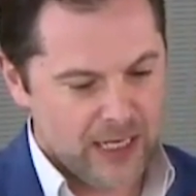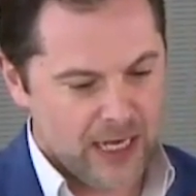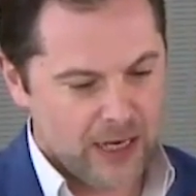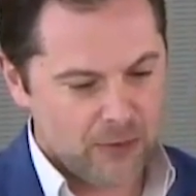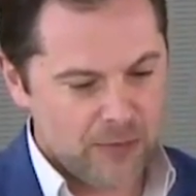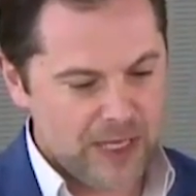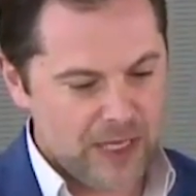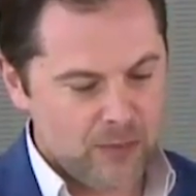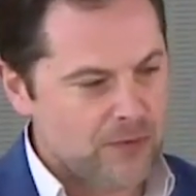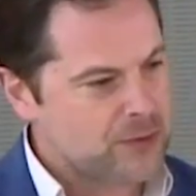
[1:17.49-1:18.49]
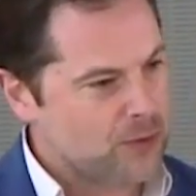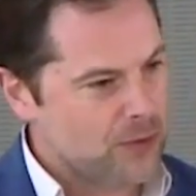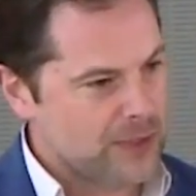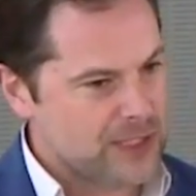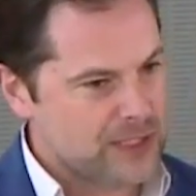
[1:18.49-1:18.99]
would be a move
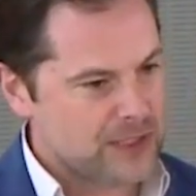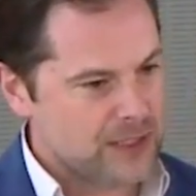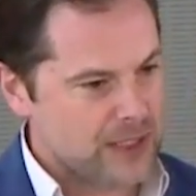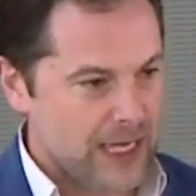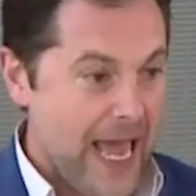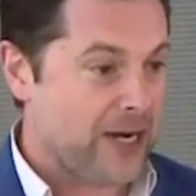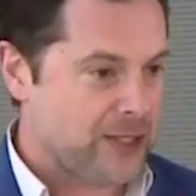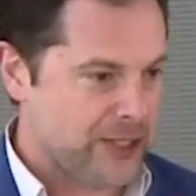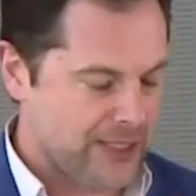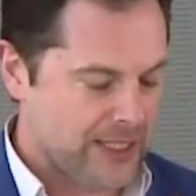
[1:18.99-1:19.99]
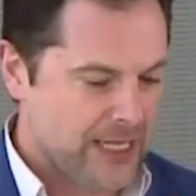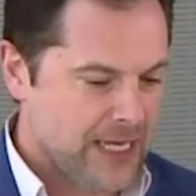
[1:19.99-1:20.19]
towards action.